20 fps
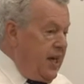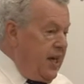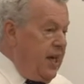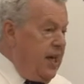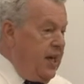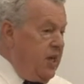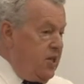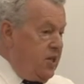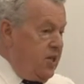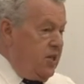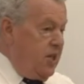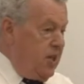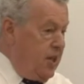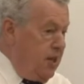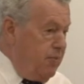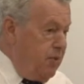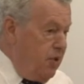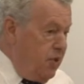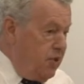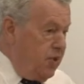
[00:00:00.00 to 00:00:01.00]
into the
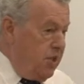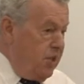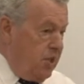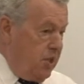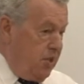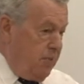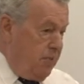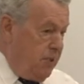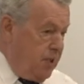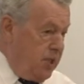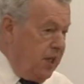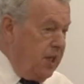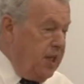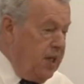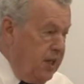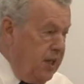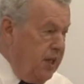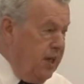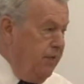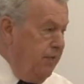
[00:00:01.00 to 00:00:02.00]
immune system, particularly
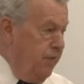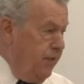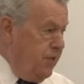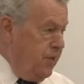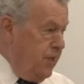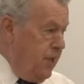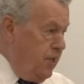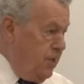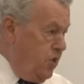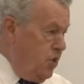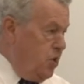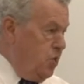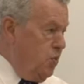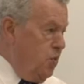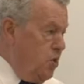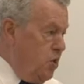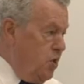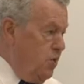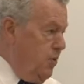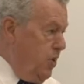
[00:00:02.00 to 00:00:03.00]
the lymphocytes, to
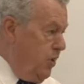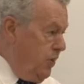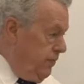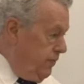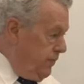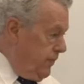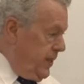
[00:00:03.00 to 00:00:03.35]
switch them on.